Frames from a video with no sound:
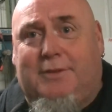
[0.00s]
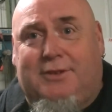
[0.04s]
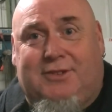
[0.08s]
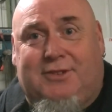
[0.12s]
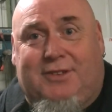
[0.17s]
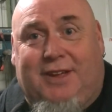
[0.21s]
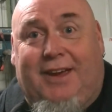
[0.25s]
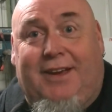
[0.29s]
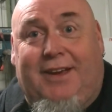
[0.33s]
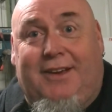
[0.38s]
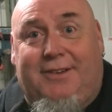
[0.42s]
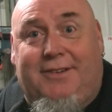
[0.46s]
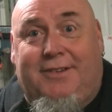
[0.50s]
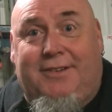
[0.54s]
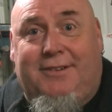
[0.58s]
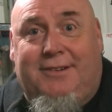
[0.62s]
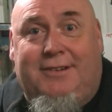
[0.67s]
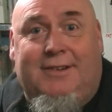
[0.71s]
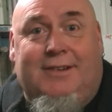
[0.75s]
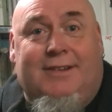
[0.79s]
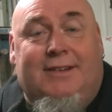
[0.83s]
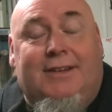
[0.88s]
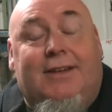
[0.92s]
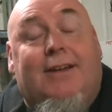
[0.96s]
standard,
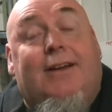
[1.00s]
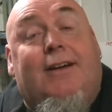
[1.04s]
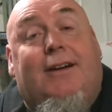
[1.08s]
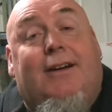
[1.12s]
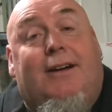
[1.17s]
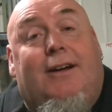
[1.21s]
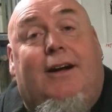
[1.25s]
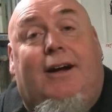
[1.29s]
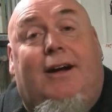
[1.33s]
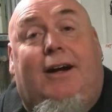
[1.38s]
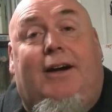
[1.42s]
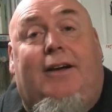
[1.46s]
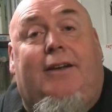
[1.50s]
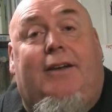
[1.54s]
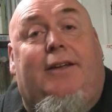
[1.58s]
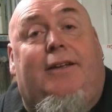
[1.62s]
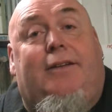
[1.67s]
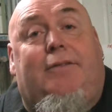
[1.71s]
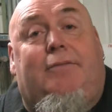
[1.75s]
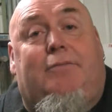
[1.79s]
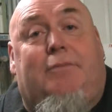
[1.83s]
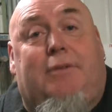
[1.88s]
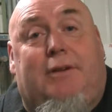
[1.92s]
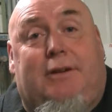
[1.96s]
and
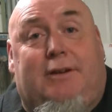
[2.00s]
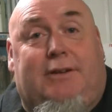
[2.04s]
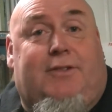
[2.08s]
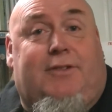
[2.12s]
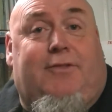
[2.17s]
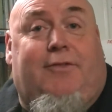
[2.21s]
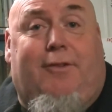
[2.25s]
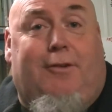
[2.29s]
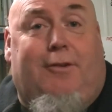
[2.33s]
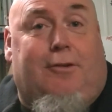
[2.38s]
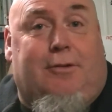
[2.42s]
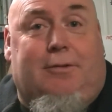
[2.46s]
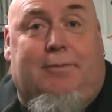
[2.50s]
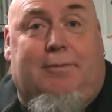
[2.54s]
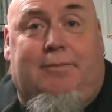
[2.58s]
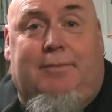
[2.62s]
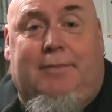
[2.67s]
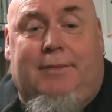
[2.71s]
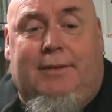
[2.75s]
then we're going to flog them.